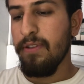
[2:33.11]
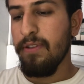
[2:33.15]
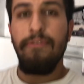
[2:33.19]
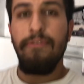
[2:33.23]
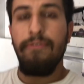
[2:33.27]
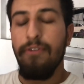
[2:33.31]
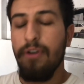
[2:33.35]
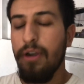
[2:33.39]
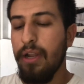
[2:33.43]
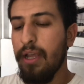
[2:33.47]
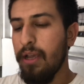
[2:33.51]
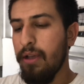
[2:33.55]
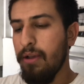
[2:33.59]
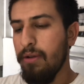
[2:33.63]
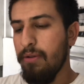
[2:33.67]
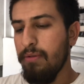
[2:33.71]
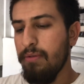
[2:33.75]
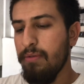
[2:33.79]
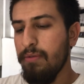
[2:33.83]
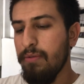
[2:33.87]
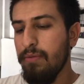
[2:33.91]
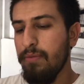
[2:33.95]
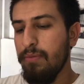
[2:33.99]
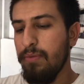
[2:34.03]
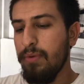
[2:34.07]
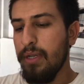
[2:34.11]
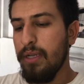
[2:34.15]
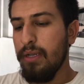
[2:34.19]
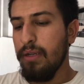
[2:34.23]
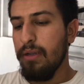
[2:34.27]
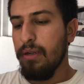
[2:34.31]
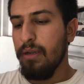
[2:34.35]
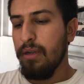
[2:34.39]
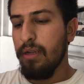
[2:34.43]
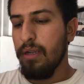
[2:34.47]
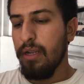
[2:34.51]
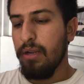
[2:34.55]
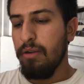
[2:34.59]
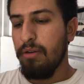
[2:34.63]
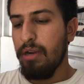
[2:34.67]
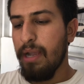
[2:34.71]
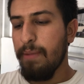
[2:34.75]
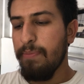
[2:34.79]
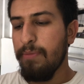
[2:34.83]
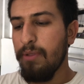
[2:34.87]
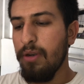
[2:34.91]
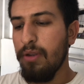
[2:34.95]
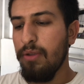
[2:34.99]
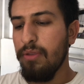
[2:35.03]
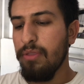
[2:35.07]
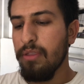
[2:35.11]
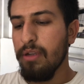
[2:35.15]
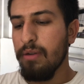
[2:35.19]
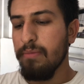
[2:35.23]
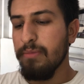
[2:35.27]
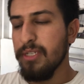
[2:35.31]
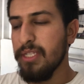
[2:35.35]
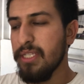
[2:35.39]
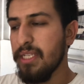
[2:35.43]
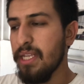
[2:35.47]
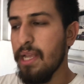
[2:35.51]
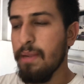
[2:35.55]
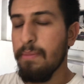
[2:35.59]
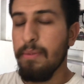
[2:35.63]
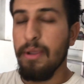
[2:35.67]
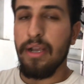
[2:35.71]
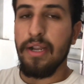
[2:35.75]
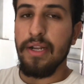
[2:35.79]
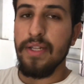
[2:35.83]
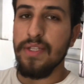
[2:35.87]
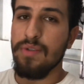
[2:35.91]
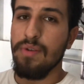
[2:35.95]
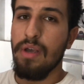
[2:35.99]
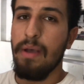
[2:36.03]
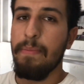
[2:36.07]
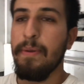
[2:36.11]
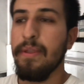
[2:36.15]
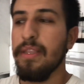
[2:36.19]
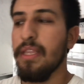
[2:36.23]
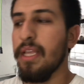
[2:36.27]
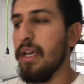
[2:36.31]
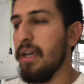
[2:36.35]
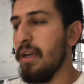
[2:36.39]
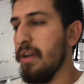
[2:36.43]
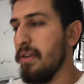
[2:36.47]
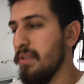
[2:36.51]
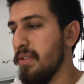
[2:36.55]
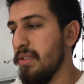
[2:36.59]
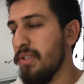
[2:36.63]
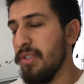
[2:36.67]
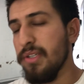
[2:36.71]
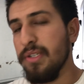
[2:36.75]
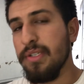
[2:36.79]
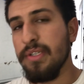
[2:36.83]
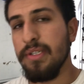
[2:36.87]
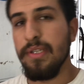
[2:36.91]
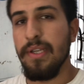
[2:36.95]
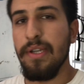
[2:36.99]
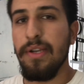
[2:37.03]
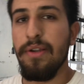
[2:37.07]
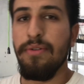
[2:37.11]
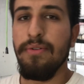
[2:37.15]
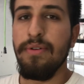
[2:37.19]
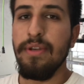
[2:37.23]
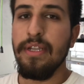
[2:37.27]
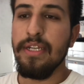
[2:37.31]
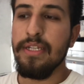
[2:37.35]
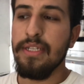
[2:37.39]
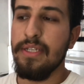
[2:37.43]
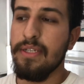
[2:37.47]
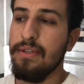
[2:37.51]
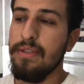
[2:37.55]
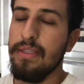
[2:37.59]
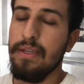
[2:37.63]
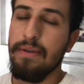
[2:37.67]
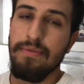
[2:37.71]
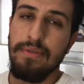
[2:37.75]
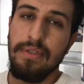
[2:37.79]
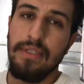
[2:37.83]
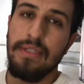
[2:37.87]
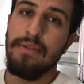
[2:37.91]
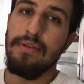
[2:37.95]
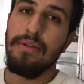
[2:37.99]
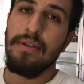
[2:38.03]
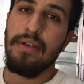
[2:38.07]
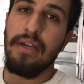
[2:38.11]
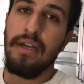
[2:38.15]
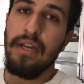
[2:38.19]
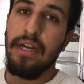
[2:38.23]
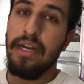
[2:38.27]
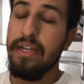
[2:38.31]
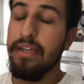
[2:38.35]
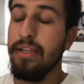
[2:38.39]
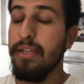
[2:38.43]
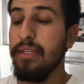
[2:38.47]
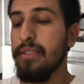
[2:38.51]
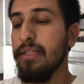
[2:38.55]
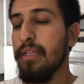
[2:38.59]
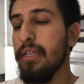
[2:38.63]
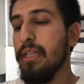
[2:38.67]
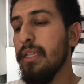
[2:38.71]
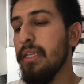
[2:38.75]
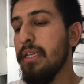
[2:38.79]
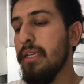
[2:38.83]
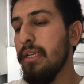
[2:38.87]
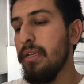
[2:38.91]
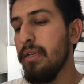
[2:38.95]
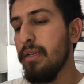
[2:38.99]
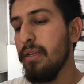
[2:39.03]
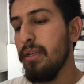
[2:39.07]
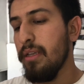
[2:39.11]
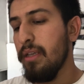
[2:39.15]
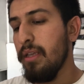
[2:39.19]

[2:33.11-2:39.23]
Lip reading: For now, we are gonna grab the new thermostat. I'm not gonna swap out the housing just because I don't need to. That one's still good and it doesn't leak.